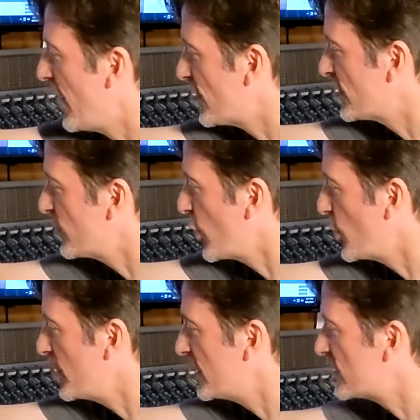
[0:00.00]
out some
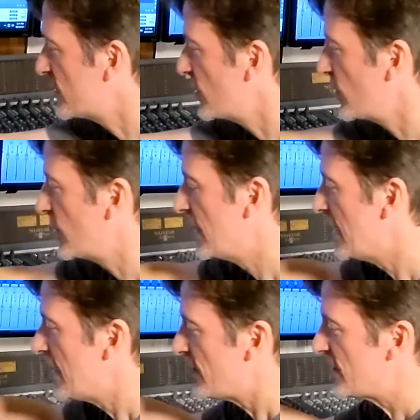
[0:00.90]
low mids too.
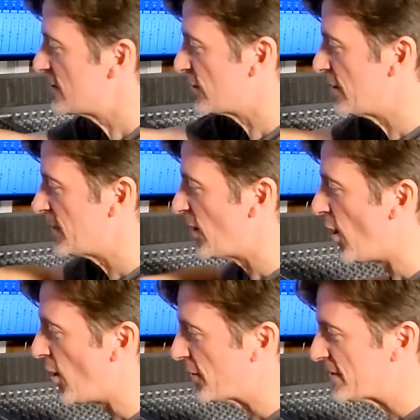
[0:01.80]
These are going to be
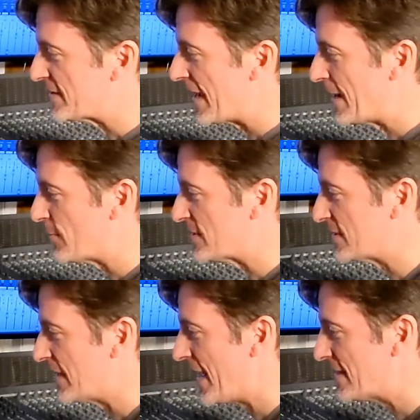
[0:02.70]
all the same as
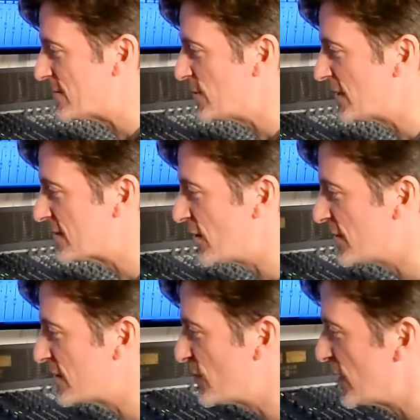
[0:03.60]
the last mix
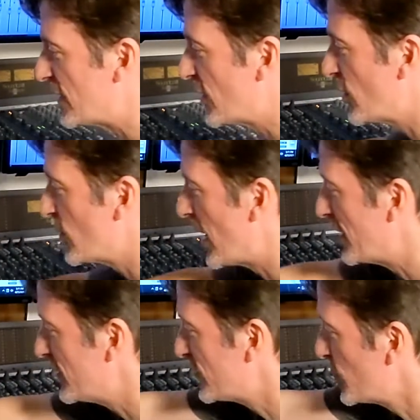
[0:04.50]
on this video.
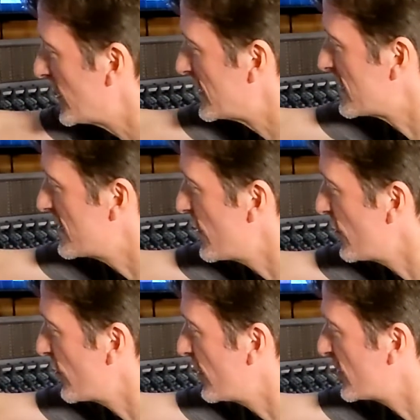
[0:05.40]
I did tweak the
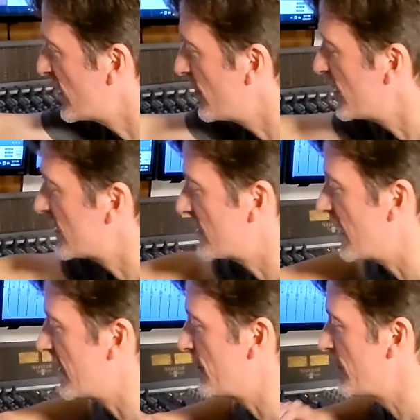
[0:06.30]
snare drum some this
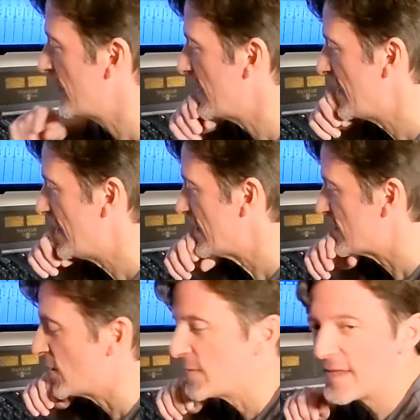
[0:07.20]
time,
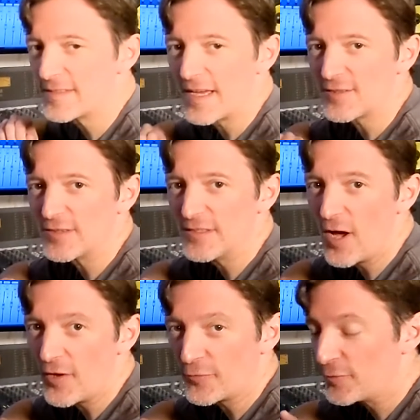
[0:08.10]
so that's actually
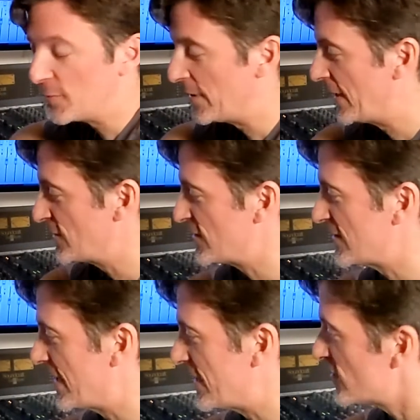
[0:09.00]
not true what I just
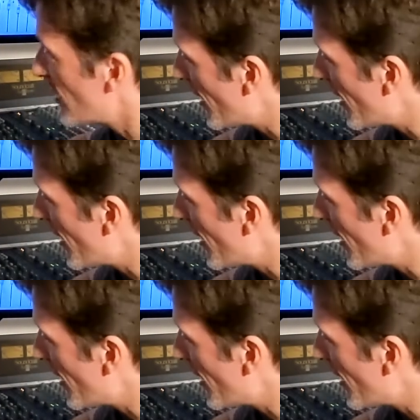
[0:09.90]
said. It's